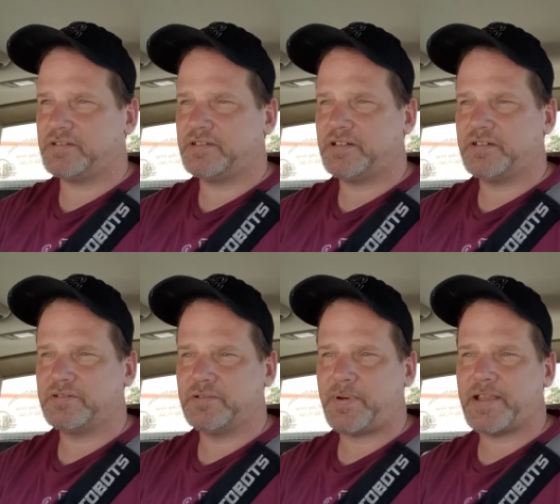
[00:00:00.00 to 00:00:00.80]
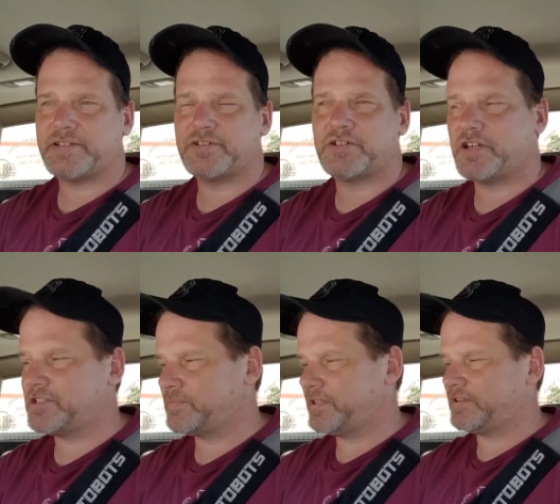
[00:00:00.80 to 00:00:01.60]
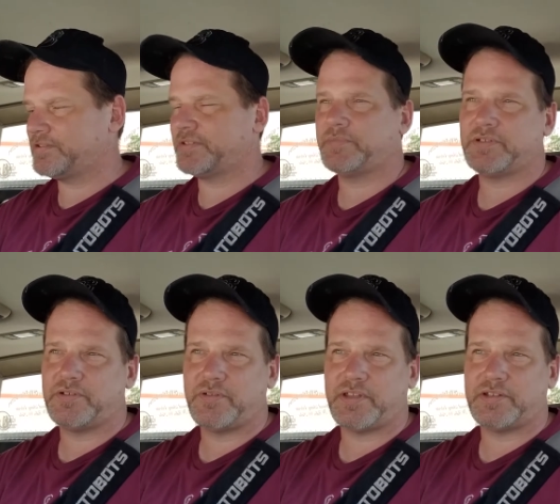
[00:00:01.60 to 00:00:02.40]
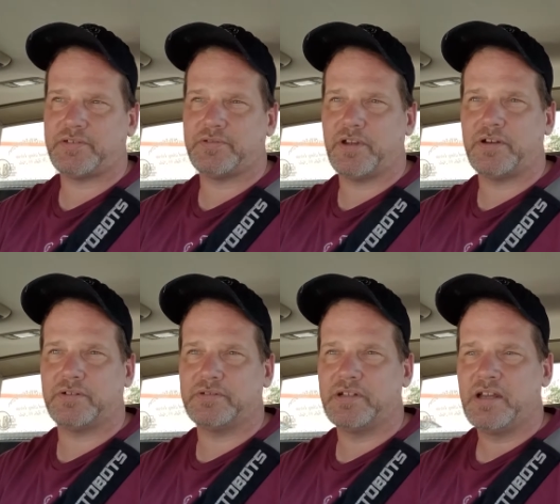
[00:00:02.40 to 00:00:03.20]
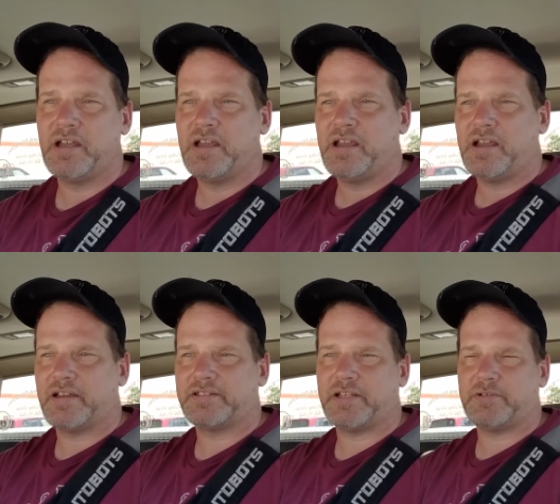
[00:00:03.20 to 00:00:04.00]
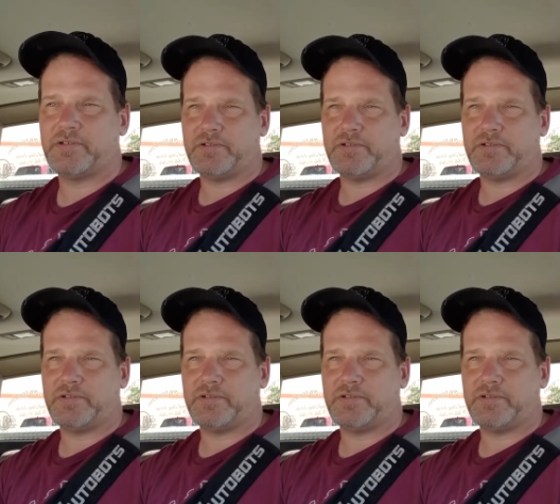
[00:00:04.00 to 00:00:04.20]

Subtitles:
you're passing judgment on something you think you know. I said,